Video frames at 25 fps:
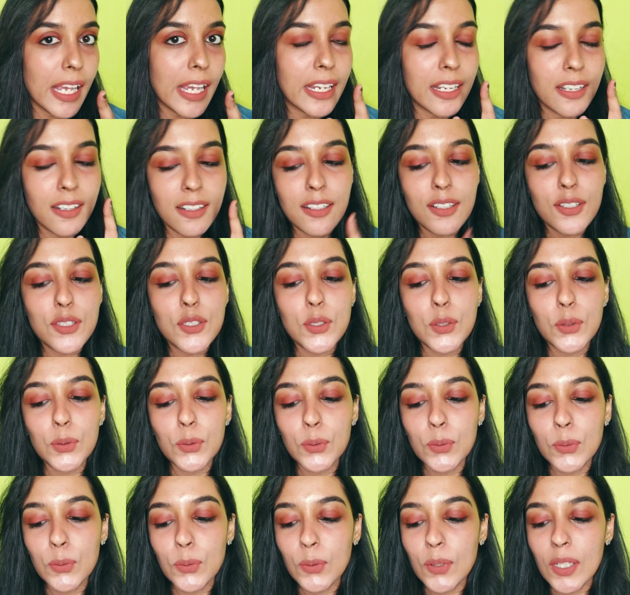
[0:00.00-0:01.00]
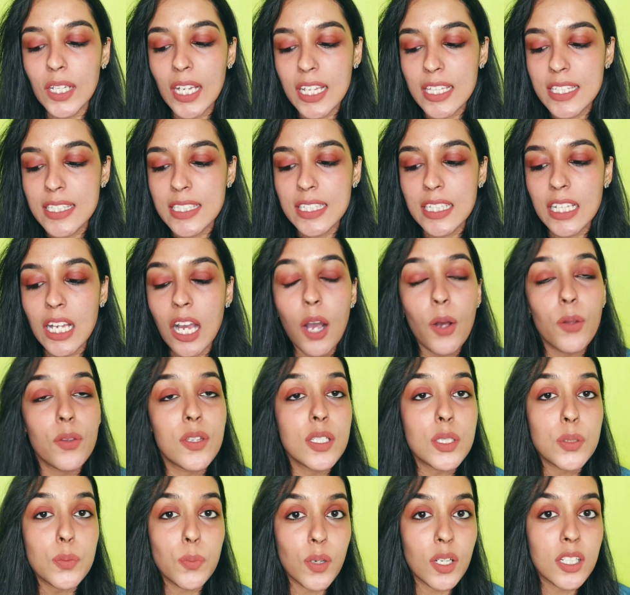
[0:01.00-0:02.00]
aega so let's see how
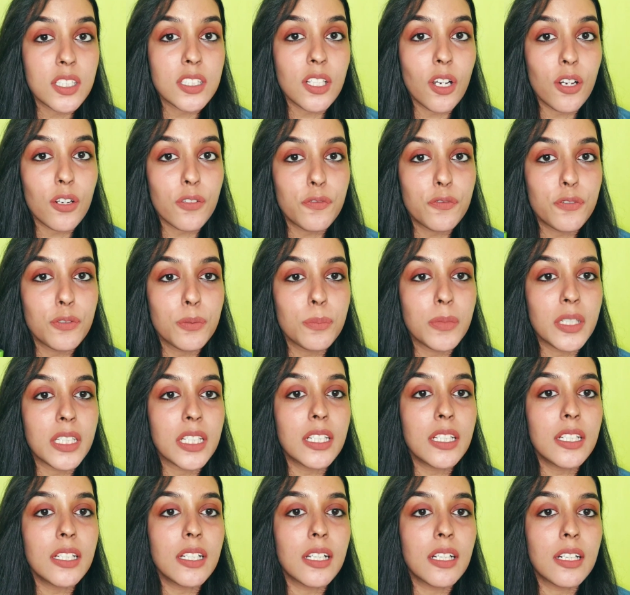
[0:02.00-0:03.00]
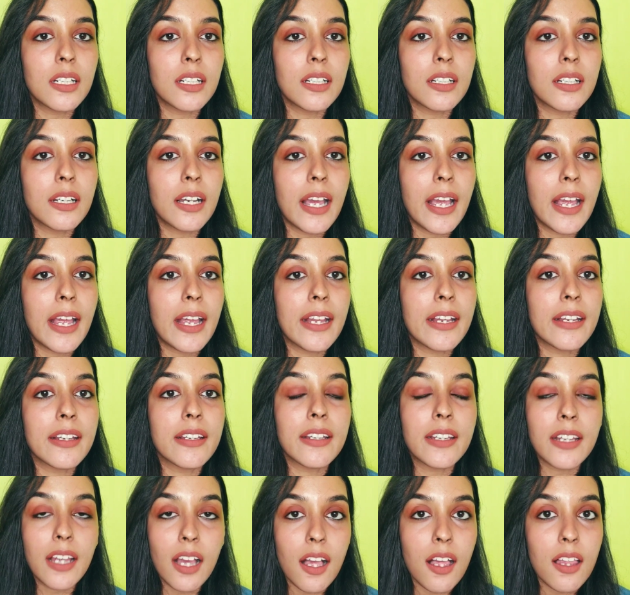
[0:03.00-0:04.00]
this works out for me uh,
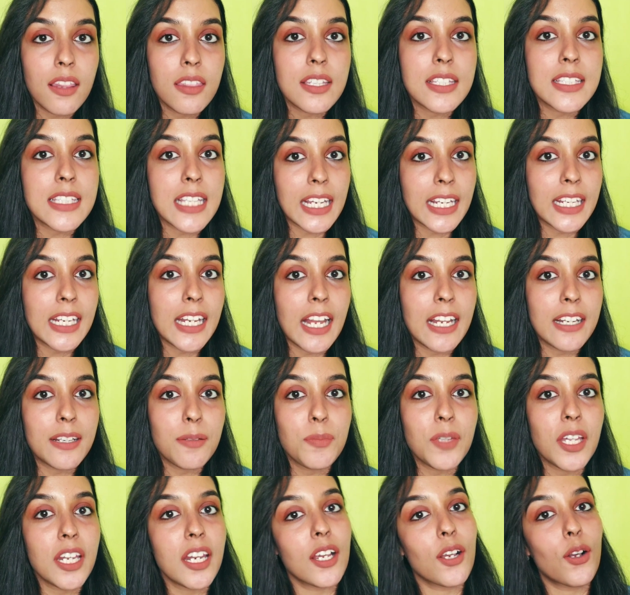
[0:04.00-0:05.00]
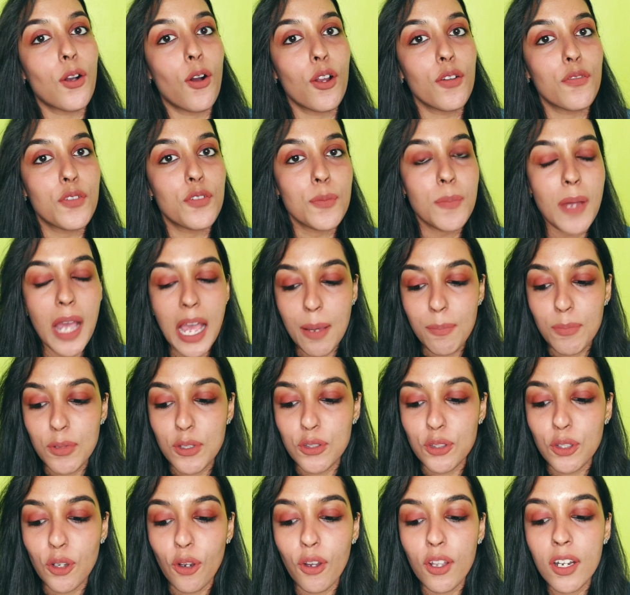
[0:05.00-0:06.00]
and yeah the second item that I got from
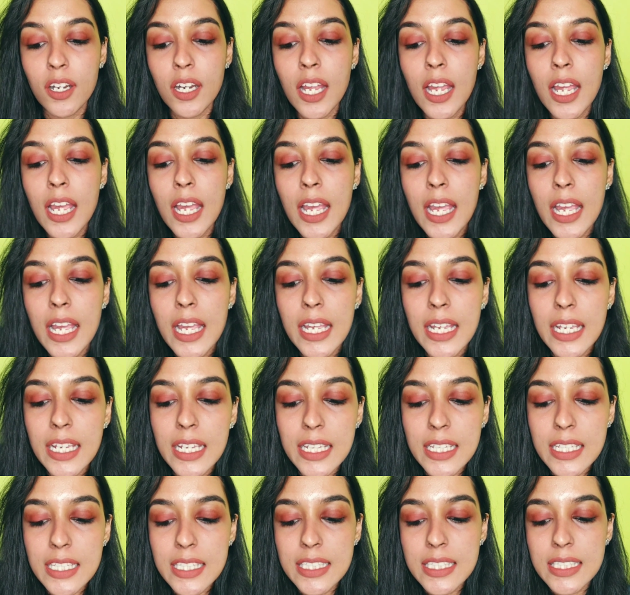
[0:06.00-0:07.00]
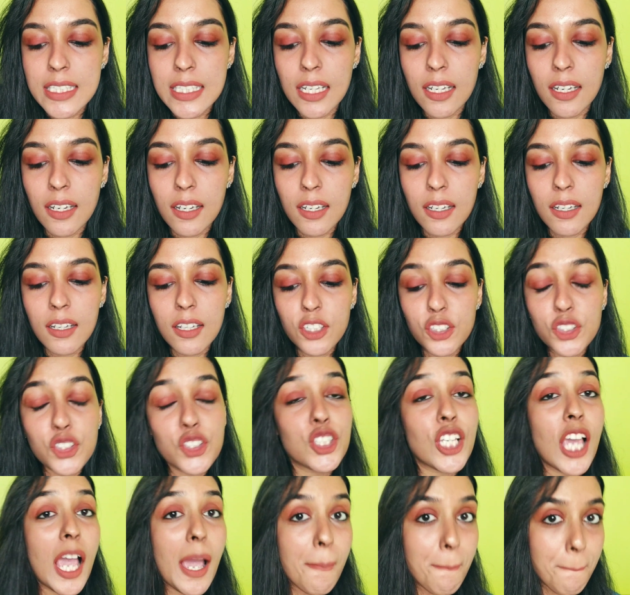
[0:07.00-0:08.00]
Amazon is uh,
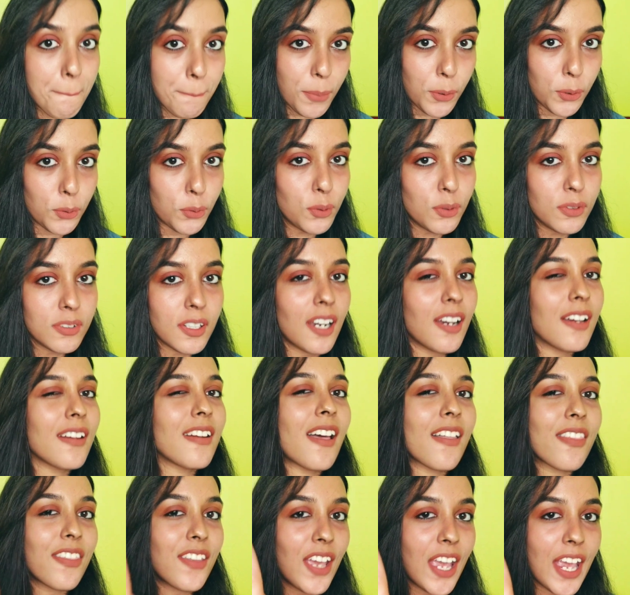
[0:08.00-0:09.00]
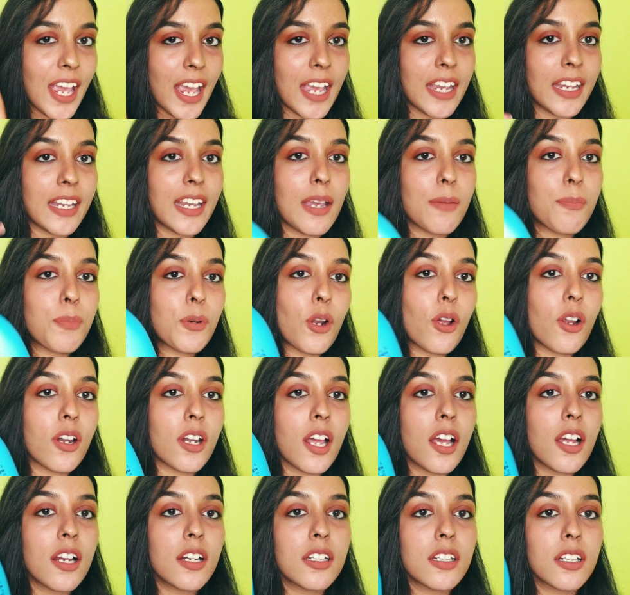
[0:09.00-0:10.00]
shampoo another hair care
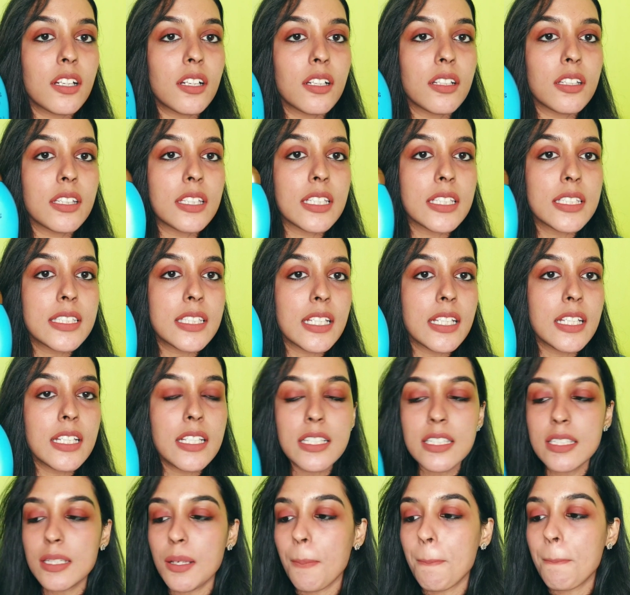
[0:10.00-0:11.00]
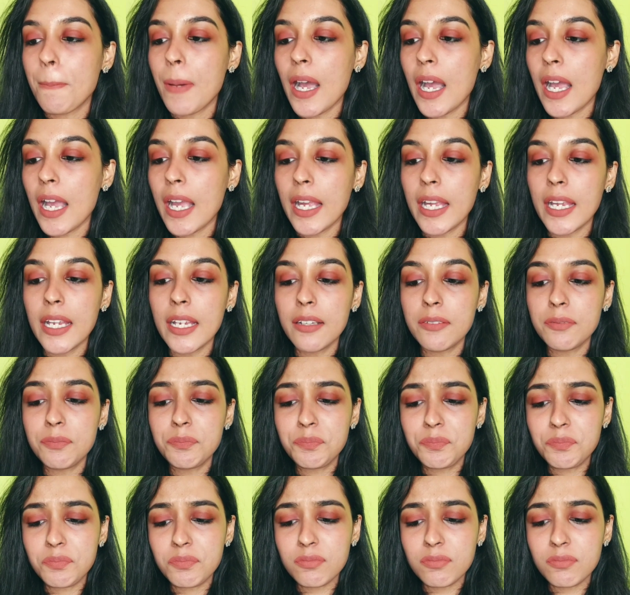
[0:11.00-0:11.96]
product this is by